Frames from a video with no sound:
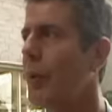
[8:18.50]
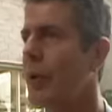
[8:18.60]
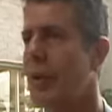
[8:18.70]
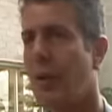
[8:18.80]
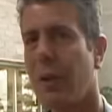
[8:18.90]

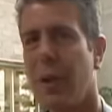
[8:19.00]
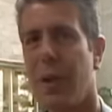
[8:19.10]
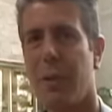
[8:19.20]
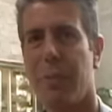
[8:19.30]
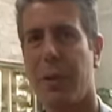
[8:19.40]
We're in the
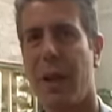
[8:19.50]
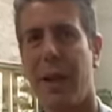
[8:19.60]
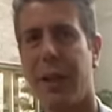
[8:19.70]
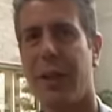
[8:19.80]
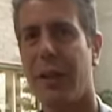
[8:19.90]
early
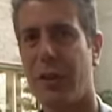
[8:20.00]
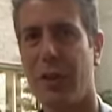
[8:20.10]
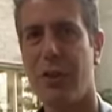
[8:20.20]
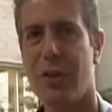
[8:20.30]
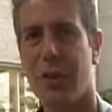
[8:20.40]
planning and
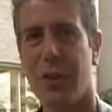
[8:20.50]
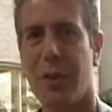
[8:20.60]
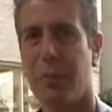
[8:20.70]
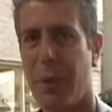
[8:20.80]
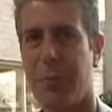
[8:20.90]
execution
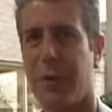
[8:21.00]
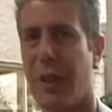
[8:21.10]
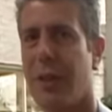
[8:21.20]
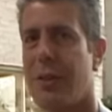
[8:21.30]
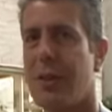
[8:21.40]
and prep
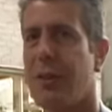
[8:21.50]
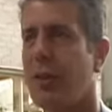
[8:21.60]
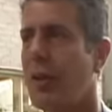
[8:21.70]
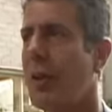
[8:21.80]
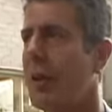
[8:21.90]

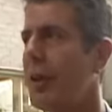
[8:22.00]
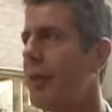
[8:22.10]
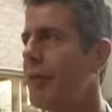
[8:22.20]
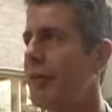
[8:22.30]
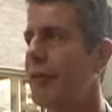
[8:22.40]
stages
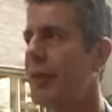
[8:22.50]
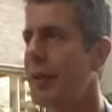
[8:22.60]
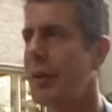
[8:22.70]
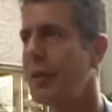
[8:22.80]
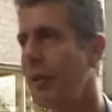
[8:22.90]
of
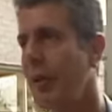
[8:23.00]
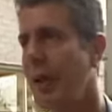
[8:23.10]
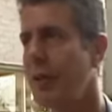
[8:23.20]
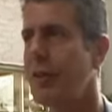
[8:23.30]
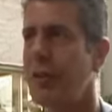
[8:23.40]
uh,
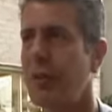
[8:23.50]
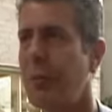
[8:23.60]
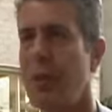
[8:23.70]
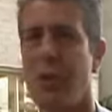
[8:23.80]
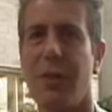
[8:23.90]
tonight's
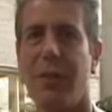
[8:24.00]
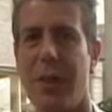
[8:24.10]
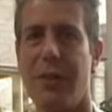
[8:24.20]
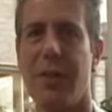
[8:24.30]
special event